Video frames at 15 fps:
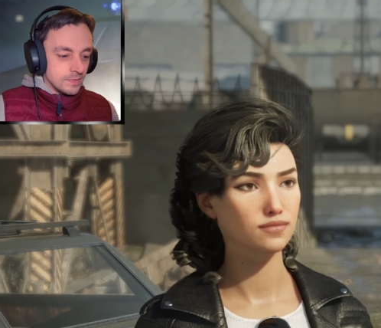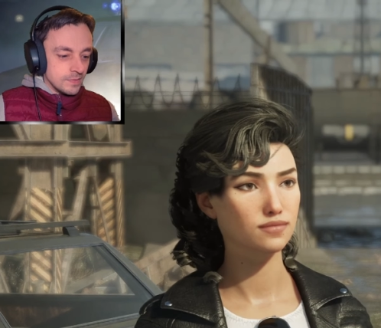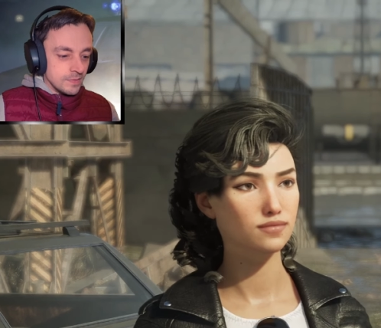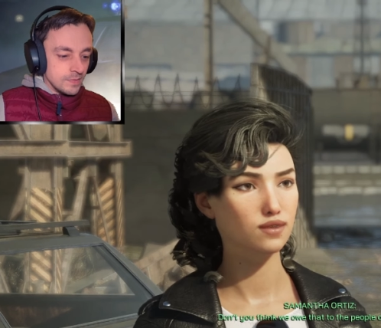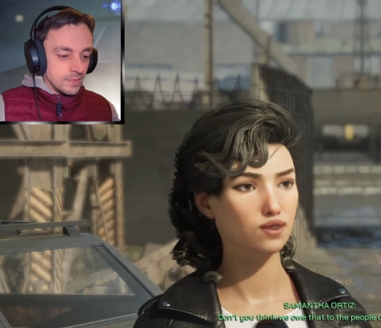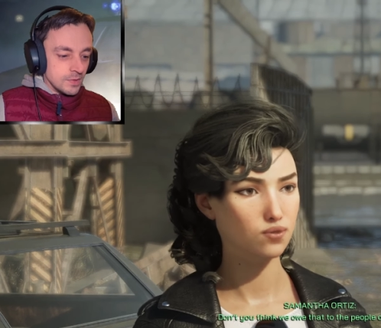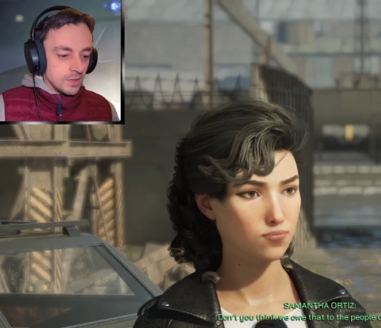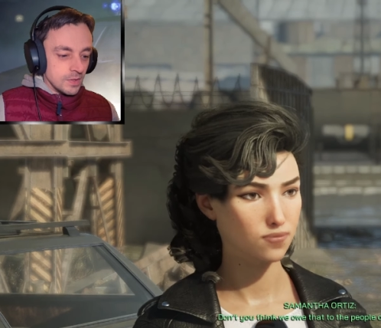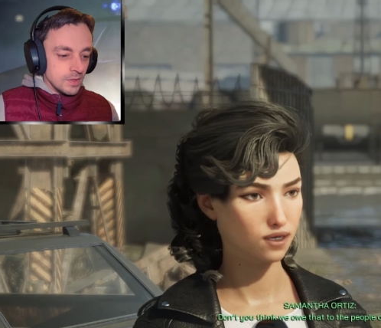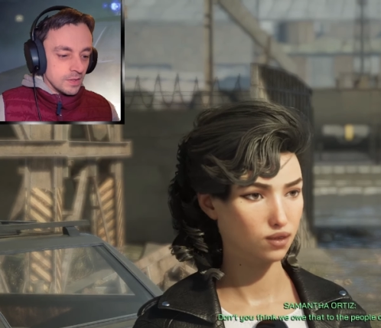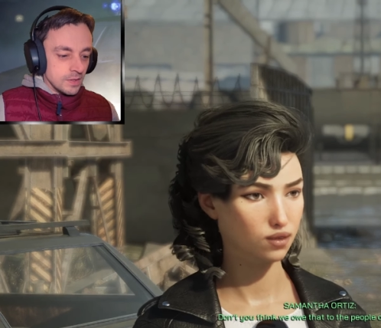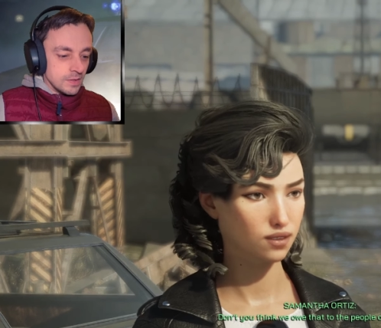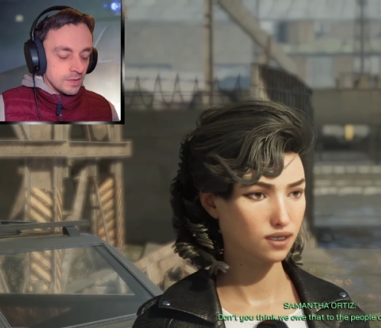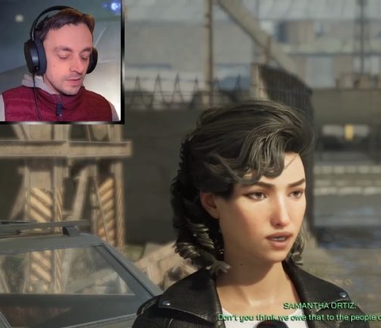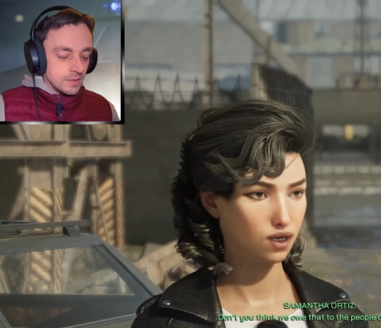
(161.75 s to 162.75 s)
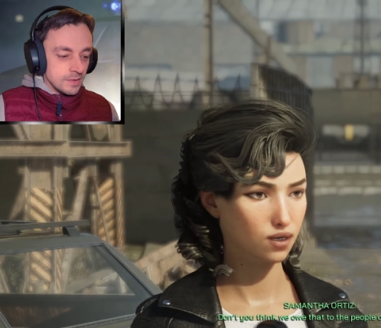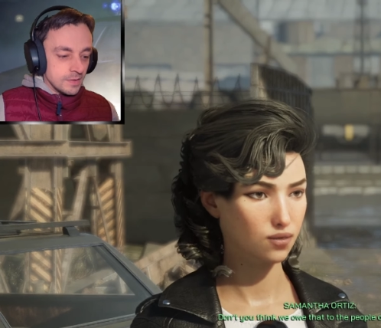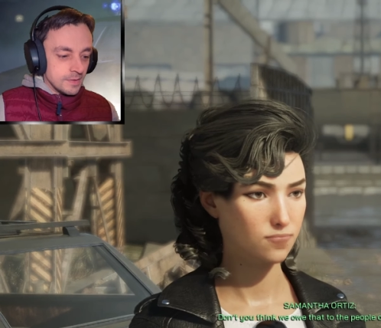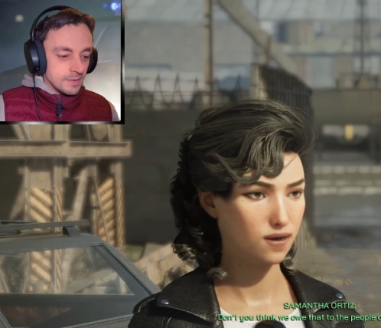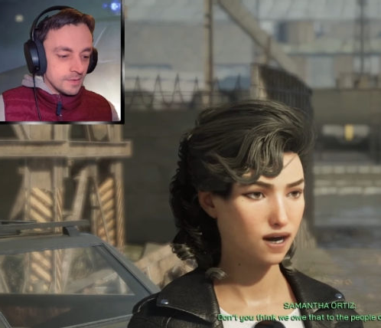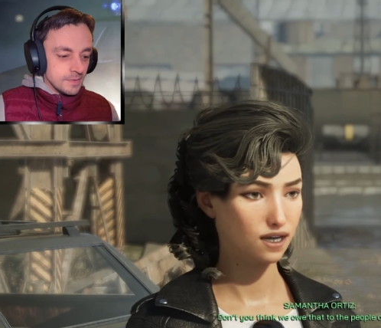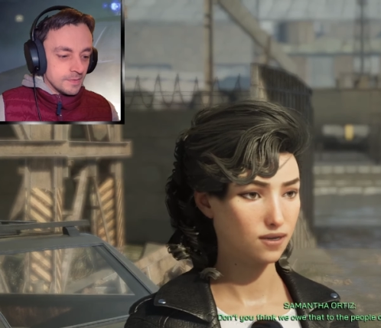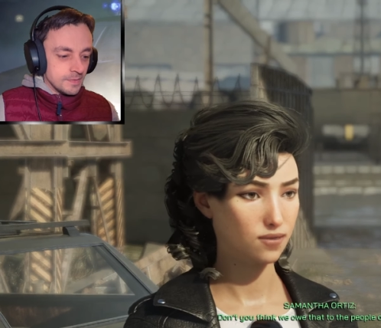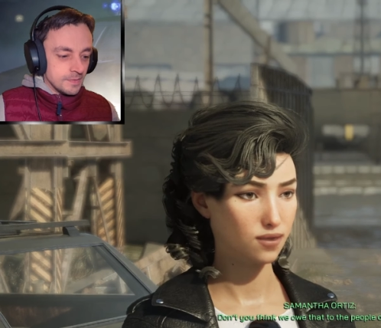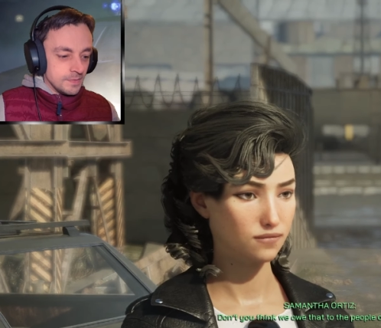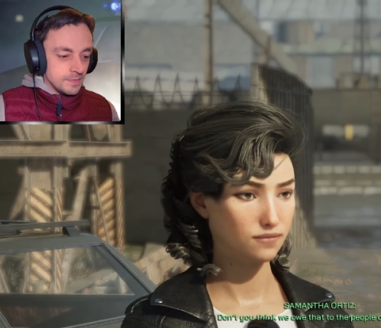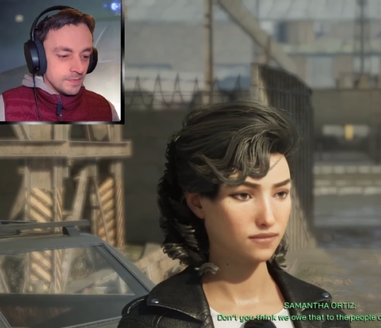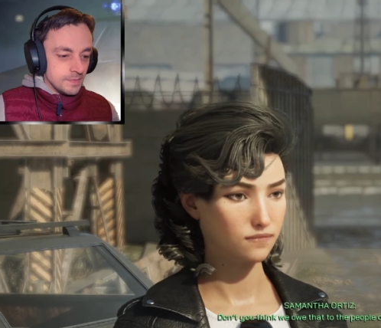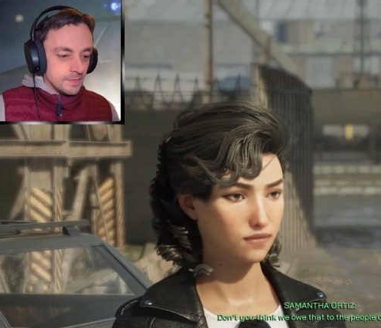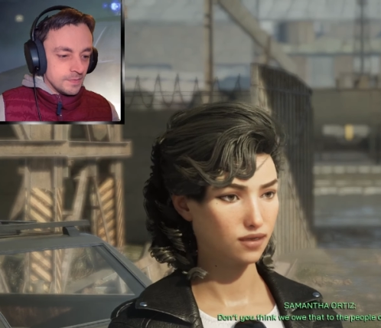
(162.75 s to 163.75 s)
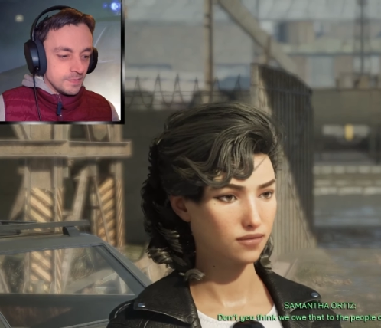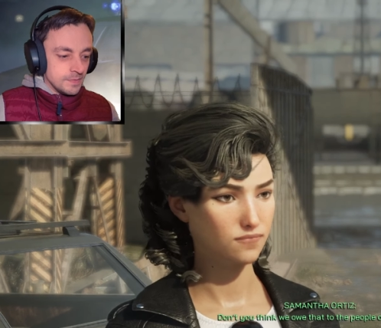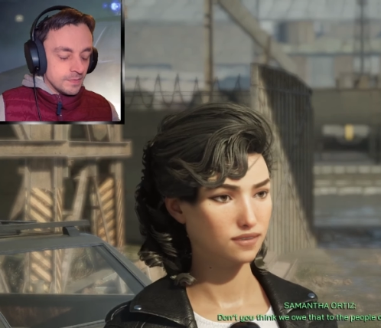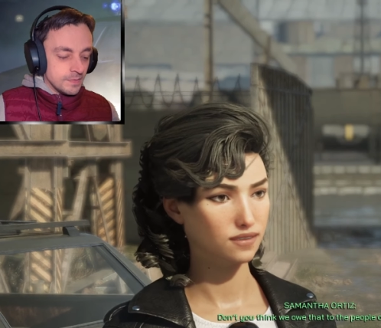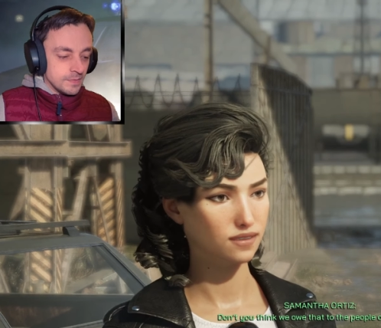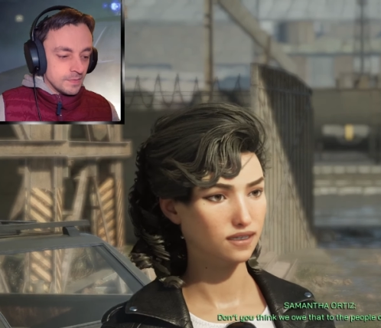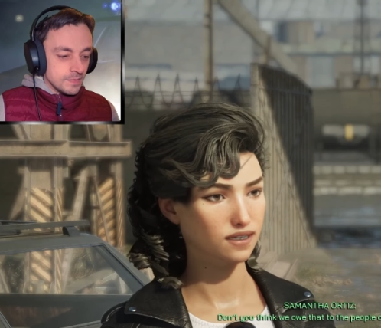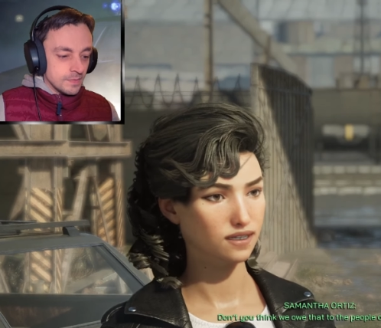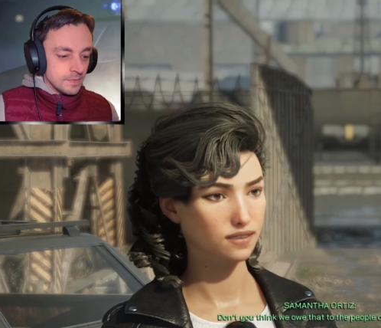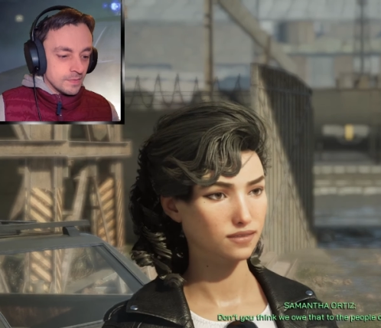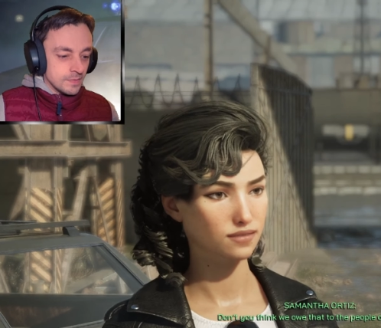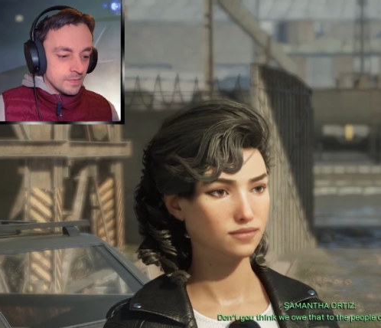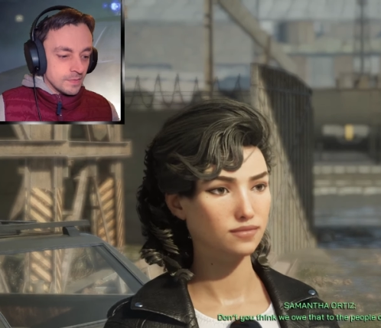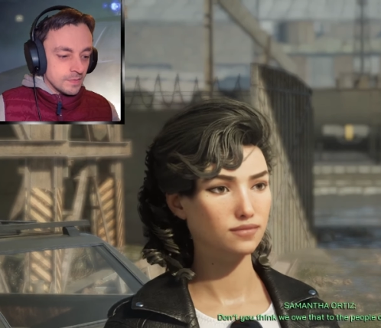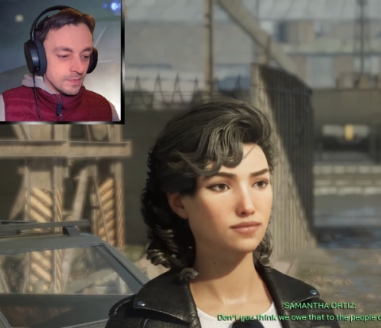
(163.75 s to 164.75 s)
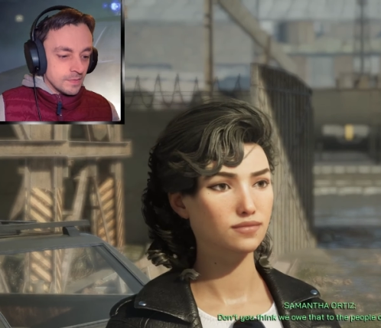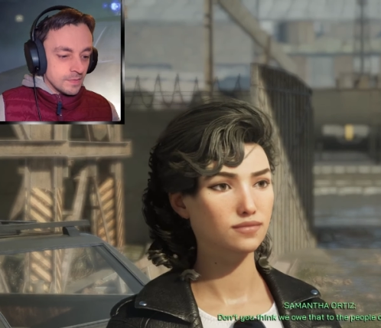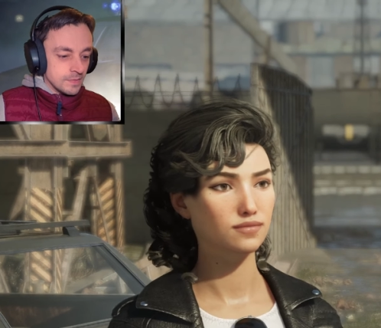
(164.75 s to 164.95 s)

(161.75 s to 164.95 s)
Speaker 1: Yeah. Don't you think we owe that to the people of the city?